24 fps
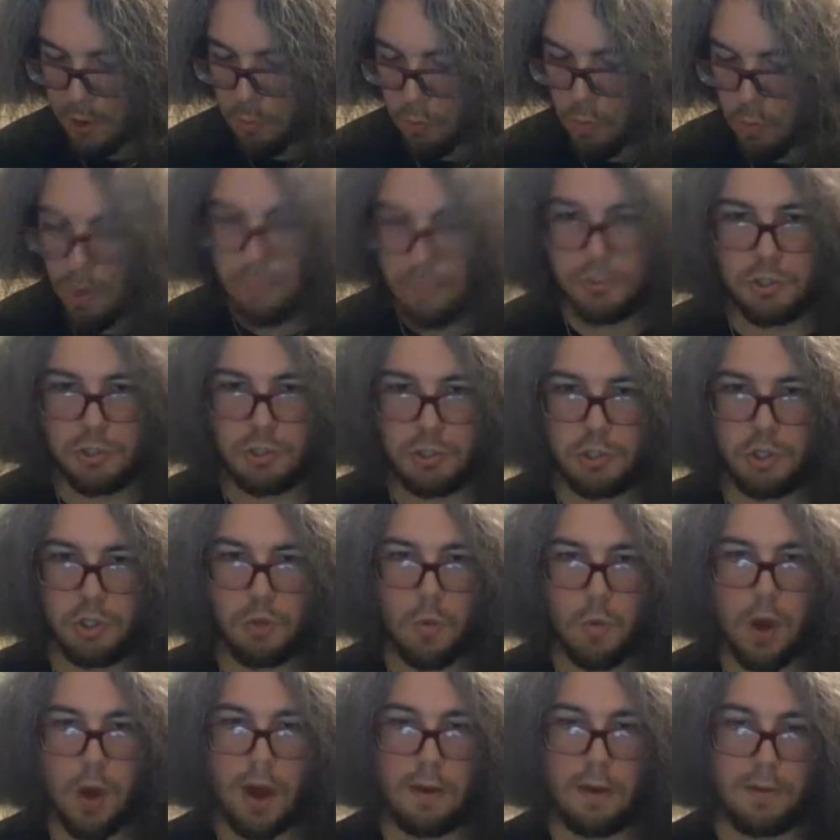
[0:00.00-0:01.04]
what would you
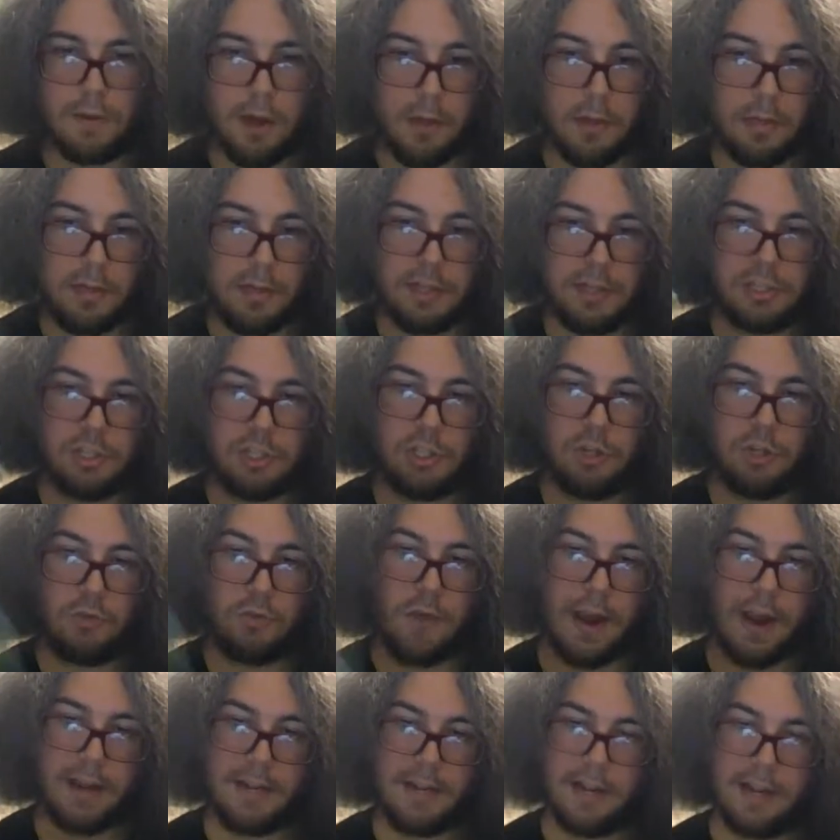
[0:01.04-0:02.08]
do on these two
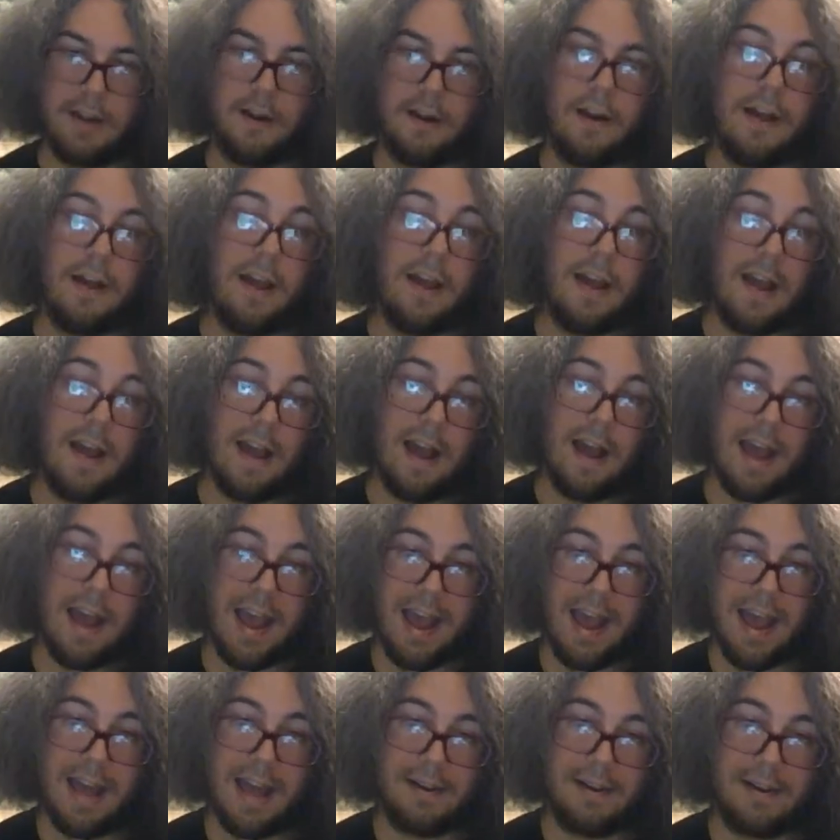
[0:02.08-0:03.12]
right here?
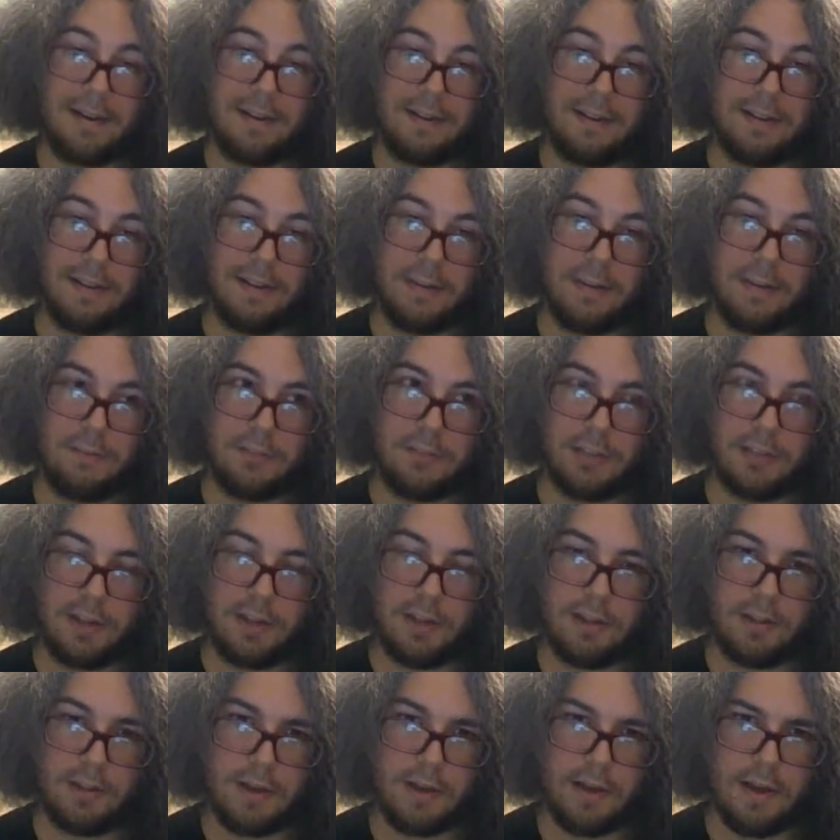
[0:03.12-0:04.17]
And he was like,
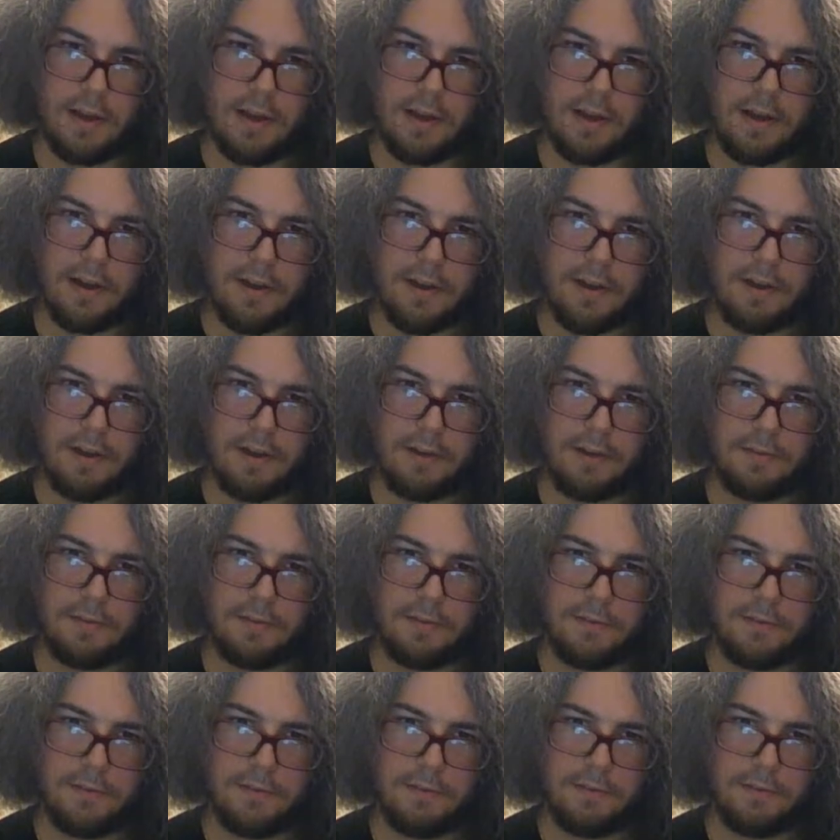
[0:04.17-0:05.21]
I'll
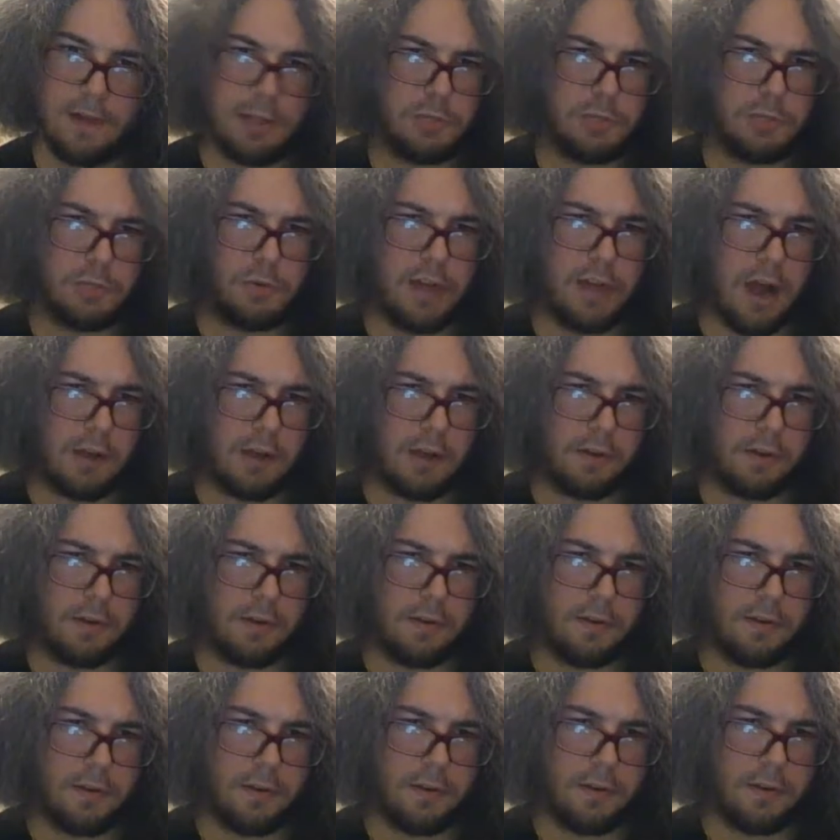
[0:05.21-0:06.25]
do $1.
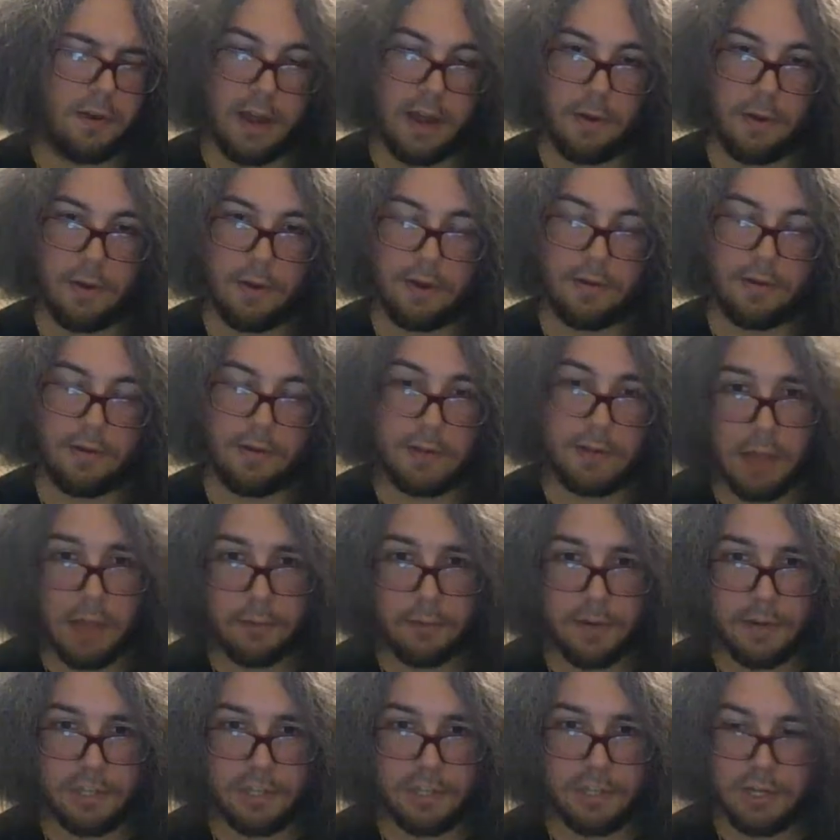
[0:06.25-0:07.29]
And I went,
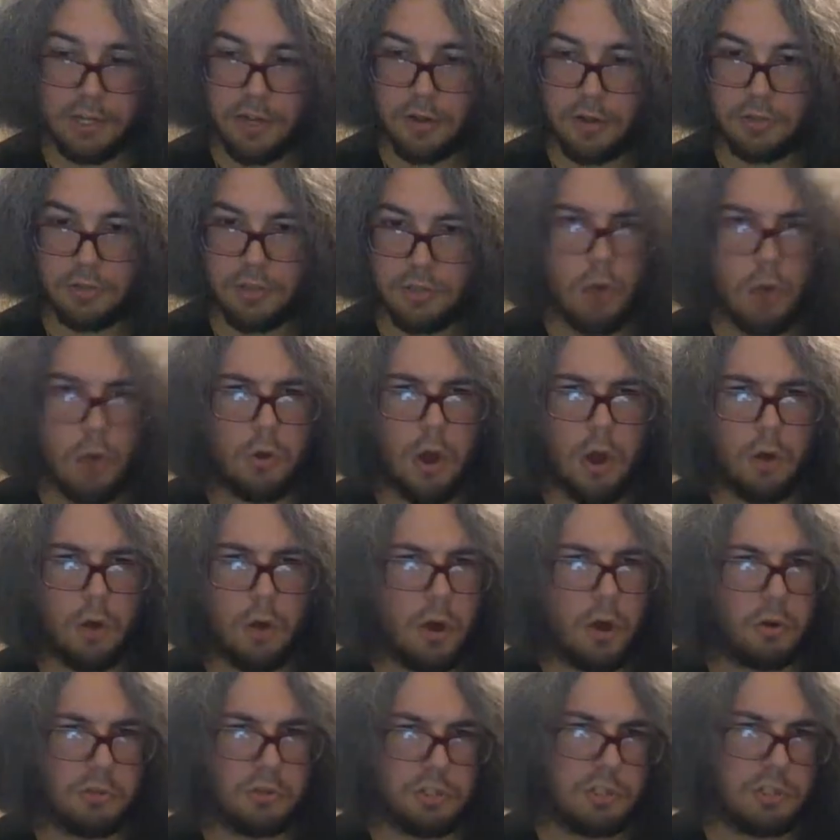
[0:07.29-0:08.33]
$1 each? And he goes, oh, no,
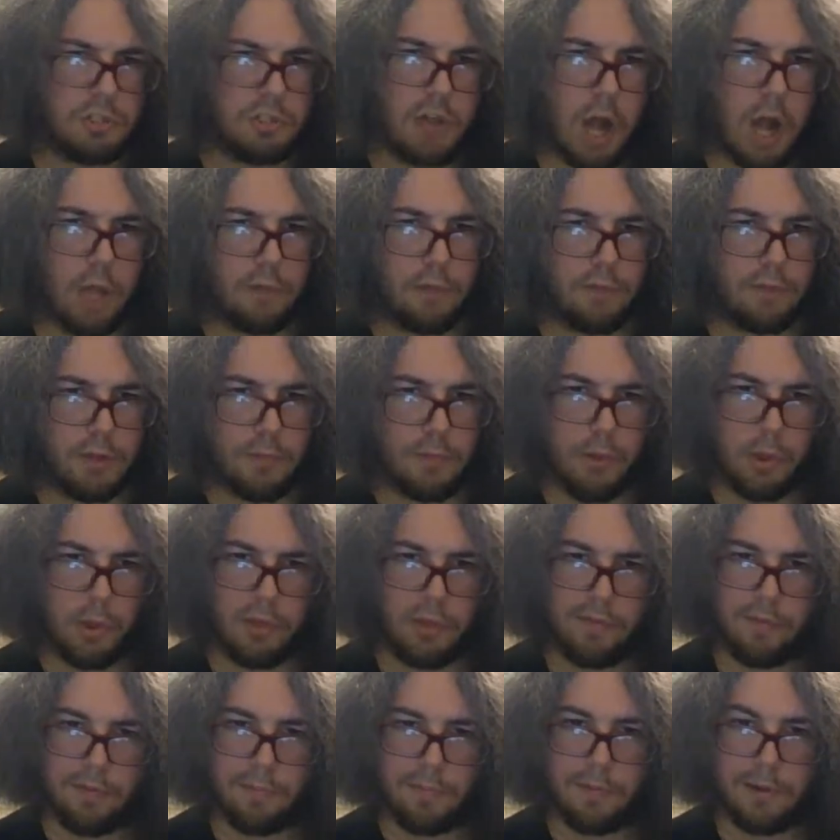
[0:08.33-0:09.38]
just $1 for the both
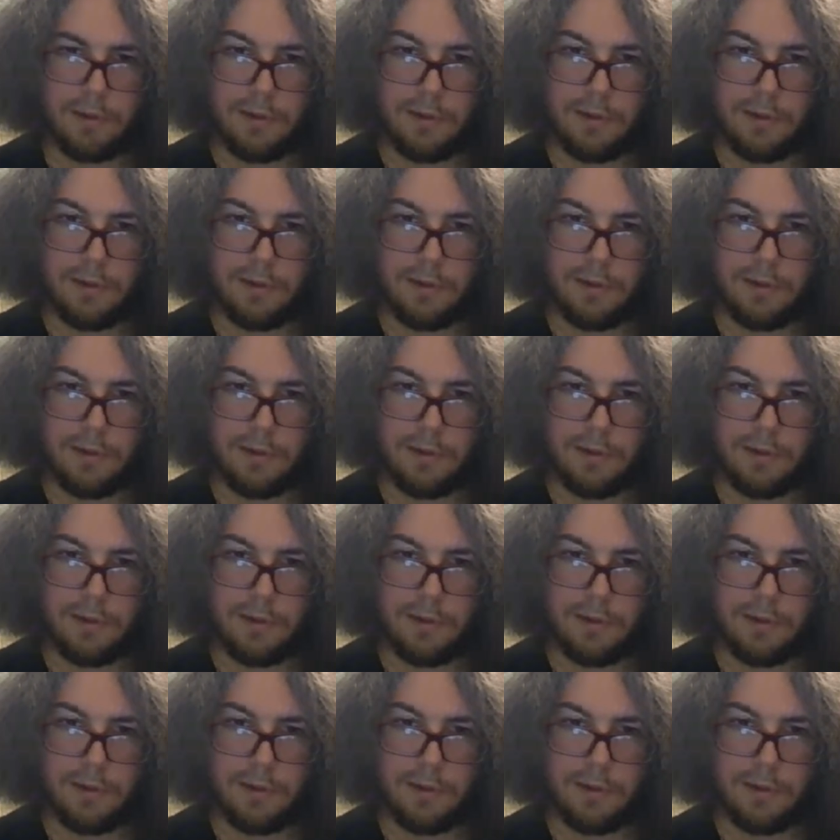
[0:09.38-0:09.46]
of them.